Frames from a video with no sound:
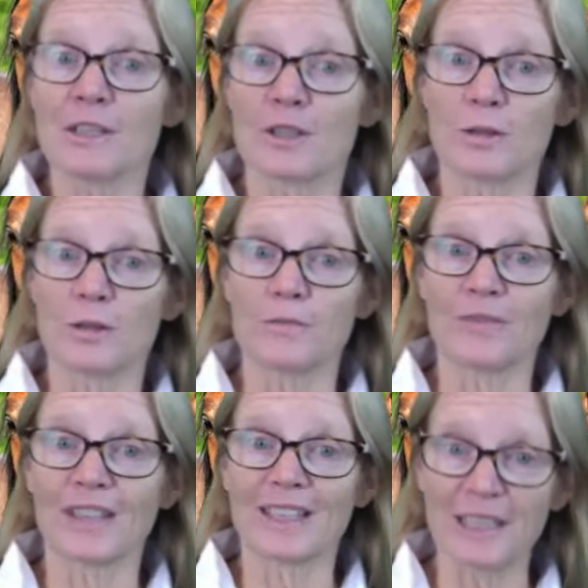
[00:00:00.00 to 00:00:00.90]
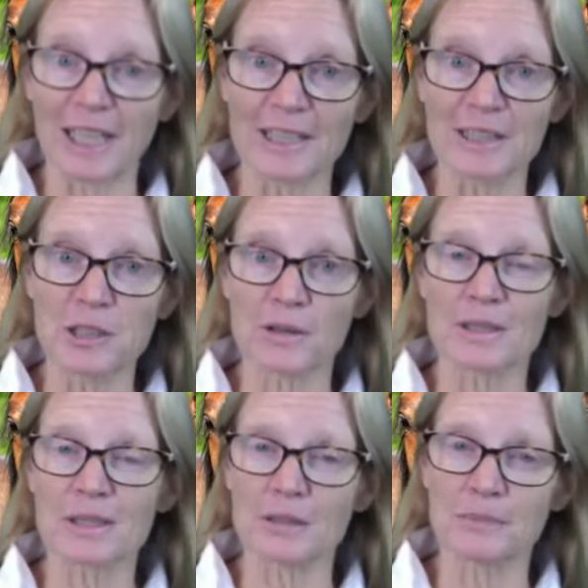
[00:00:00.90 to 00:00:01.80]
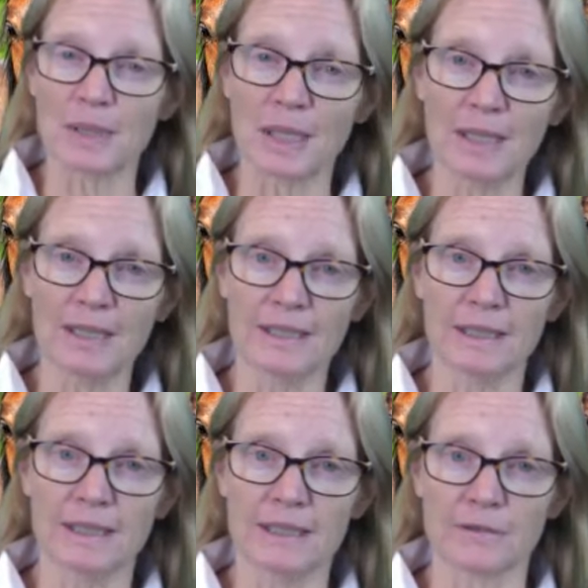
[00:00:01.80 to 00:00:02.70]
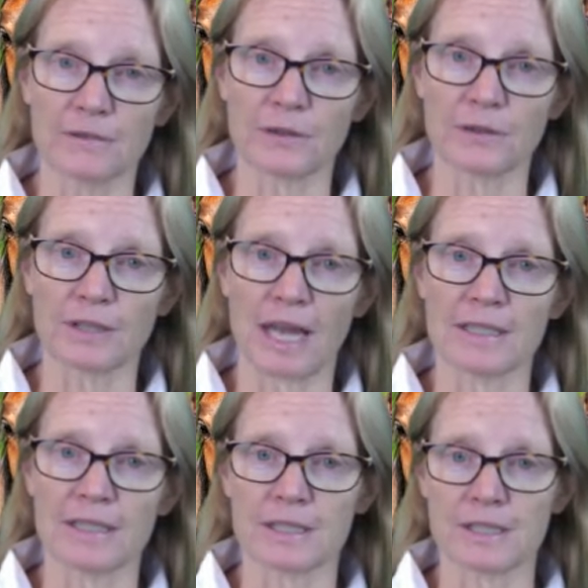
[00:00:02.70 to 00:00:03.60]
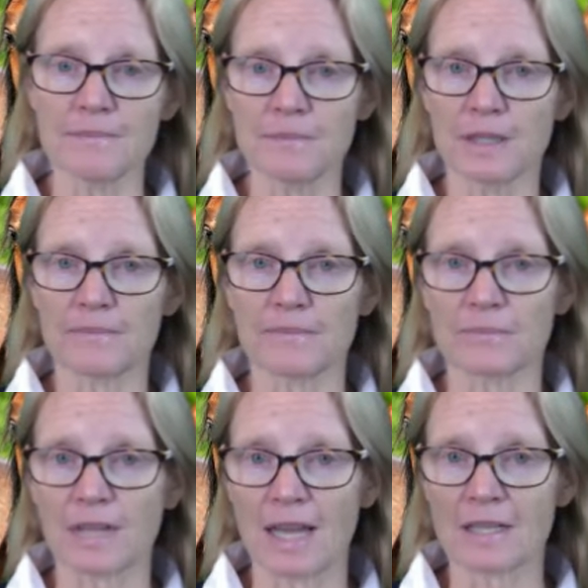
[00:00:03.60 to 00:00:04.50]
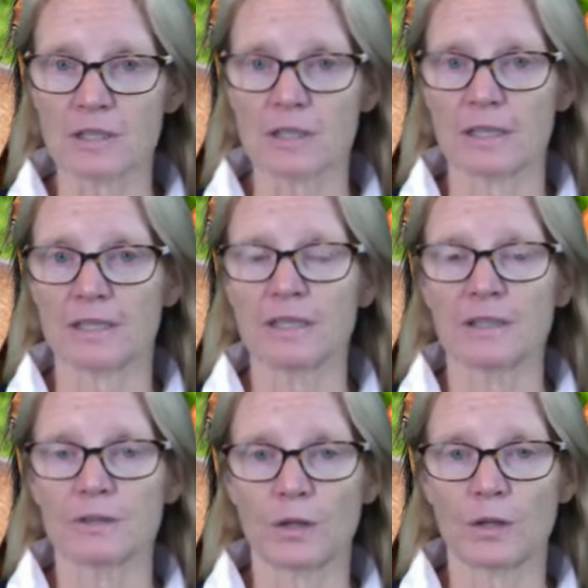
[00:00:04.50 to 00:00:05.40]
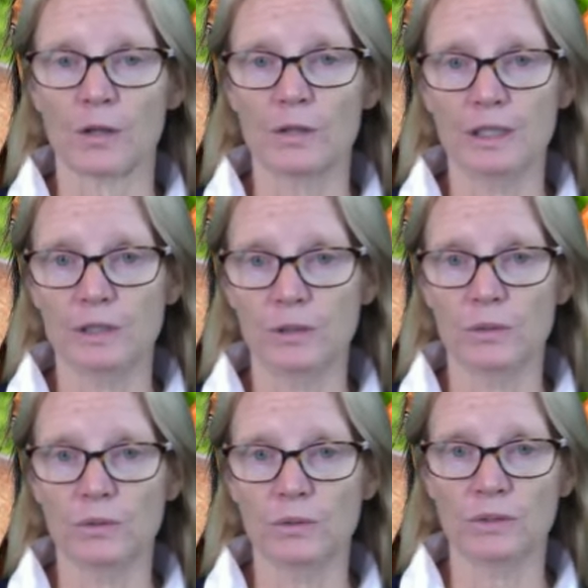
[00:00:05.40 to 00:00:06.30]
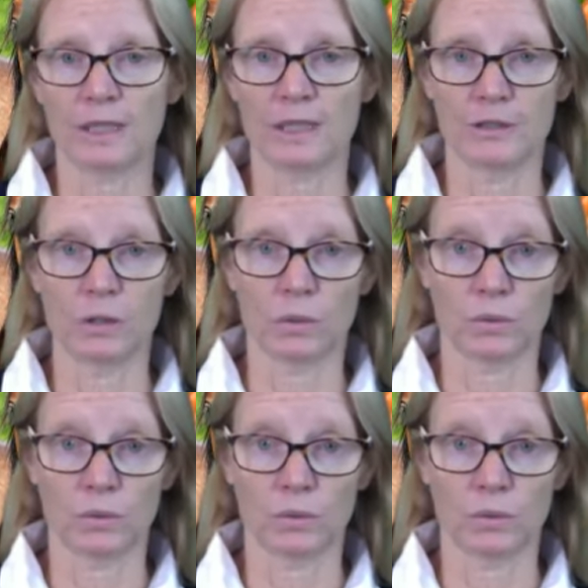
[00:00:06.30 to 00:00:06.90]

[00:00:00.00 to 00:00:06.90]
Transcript: So again, you know, it's completely different, and it's something actually that only you and your